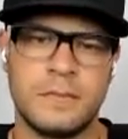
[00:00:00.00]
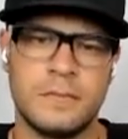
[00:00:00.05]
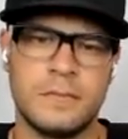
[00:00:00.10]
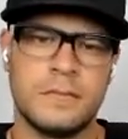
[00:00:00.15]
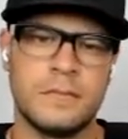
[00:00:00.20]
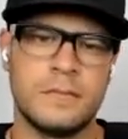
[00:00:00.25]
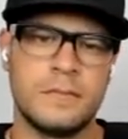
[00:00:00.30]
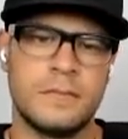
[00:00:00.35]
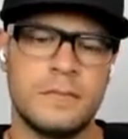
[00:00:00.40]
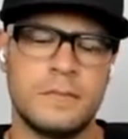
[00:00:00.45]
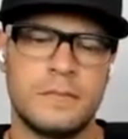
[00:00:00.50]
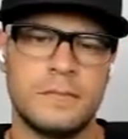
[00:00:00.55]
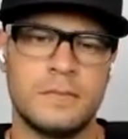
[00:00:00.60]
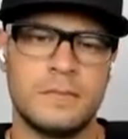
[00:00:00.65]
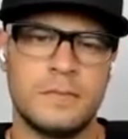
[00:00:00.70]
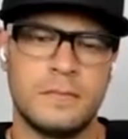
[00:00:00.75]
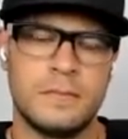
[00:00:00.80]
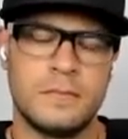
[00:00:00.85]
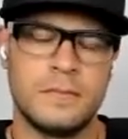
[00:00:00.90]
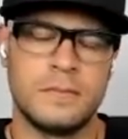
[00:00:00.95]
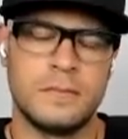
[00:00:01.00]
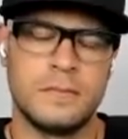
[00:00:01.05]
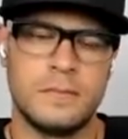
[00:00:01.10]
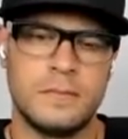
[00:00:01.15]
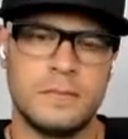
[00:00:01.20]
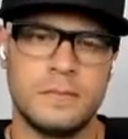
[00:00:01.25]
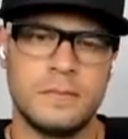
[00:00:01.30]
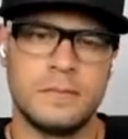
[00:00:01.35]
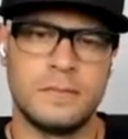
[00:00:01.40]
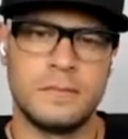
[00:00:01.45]

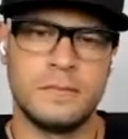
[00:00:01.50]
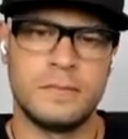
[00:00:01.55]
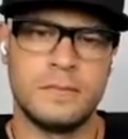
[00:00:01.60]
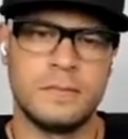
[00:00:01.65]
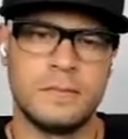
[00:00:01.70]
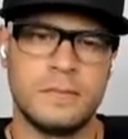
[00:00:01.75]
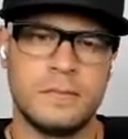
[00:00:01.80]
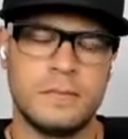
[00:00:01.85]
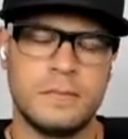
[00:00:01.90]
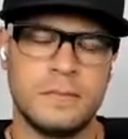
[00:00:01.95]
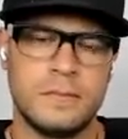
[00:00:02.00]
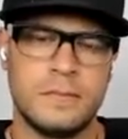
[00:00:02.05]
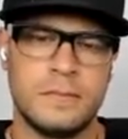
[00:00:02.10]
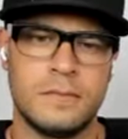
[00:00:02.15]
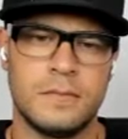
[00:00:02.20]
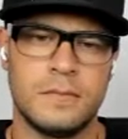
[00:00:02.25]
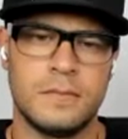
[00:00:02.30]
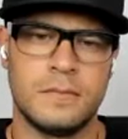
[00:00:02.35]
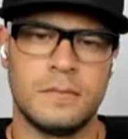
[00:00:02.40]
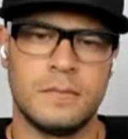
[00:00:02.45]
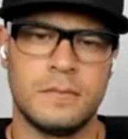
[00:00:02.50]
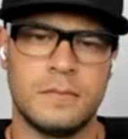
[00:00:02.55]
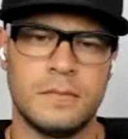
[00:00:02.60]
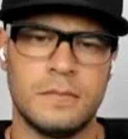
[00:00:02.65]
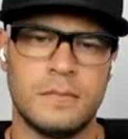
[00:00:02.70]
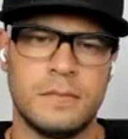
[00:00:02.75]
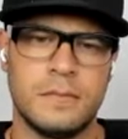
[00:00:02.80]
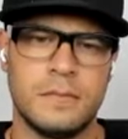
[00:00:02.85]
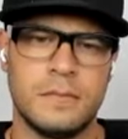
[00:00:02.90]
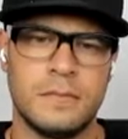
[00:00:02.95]

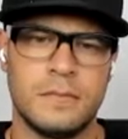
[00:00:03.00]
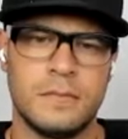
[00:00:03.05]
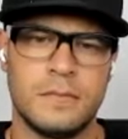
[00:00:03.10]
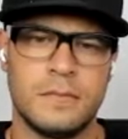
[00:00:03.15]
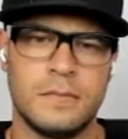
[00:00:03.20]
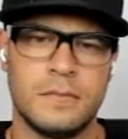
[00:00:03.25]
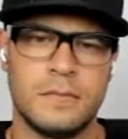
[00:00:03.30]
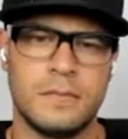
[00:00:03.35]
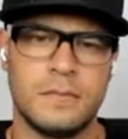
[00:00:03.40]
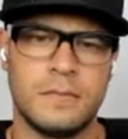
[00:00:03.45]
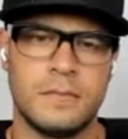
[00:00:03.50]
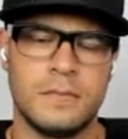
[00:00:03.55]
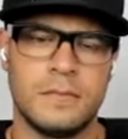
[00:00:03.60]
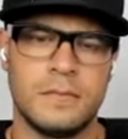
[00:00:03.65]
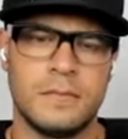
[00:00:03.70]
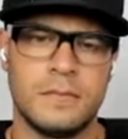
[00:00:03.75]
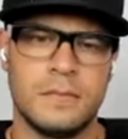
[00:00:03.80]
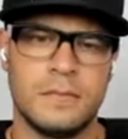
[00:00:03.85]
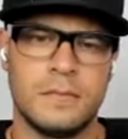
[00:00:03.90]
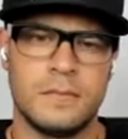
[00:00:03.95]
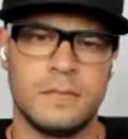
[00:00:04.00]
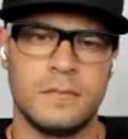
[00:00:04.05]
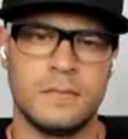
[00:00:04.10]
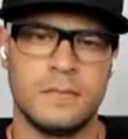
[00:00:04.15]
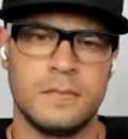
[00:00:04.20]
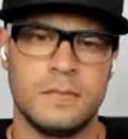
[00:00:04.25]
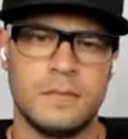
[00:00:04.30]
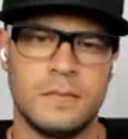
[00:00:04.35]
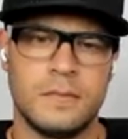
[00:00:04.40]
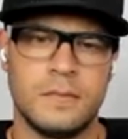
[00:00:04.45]

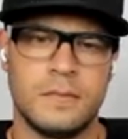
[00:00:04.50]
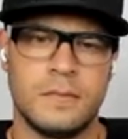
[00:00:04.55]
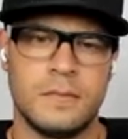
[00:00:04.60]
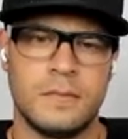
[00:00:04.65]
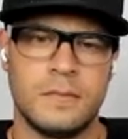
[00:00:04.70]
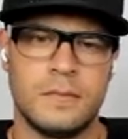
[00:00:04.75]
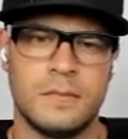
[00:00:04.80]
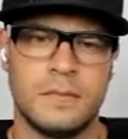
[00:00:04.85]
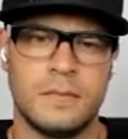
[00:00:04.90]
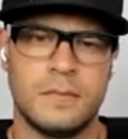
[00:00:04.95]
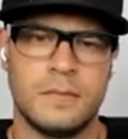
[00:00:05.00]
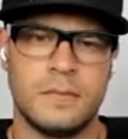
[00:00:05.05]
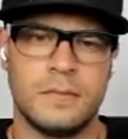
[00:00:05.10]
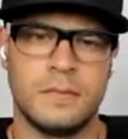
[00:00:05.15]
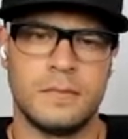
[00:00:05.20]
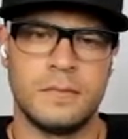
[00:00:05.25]
No words are spoken by the person on screen.